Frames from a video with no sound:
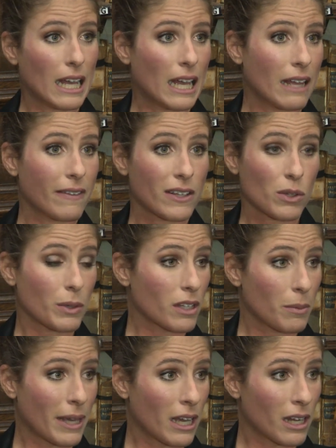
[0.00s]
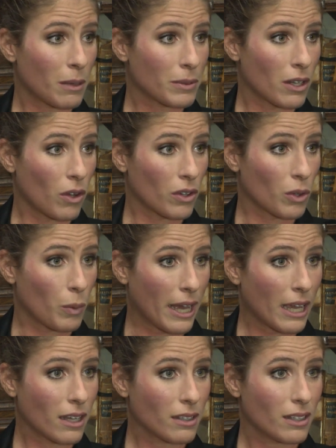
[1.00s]
and there's always going to be hiccups along the
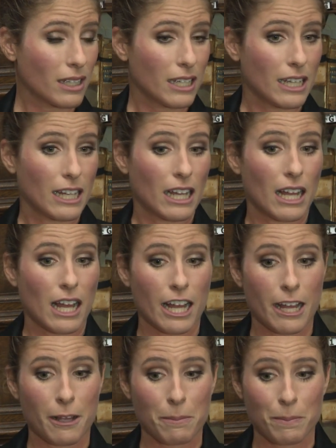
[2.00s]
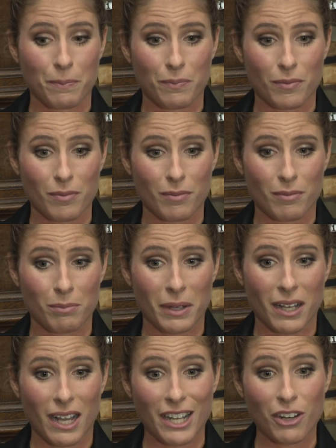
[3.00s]
way. Um,
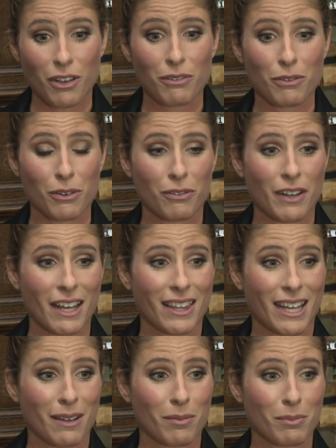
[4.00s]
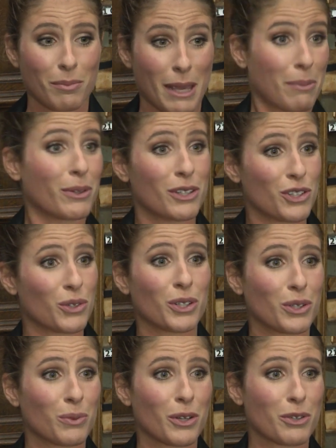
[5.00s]
but I know for a fact that people enjoy
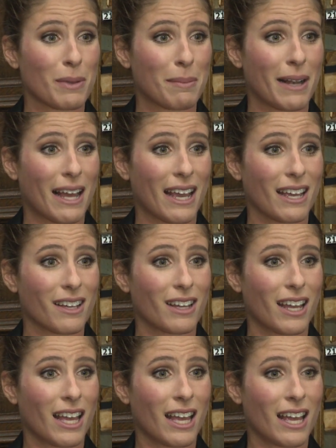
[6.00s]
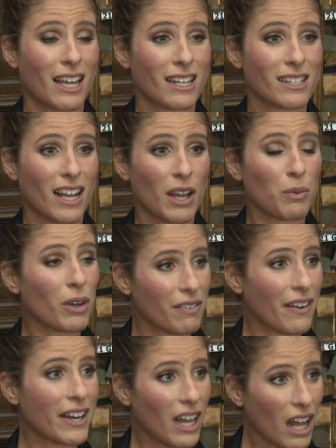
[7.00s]
to watch me play, and I work
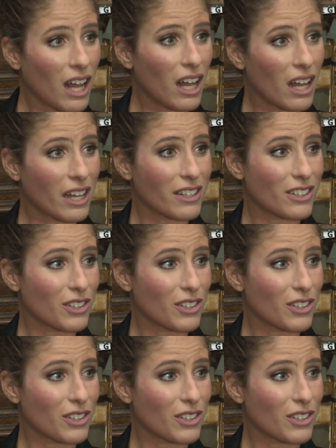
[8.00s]
very hard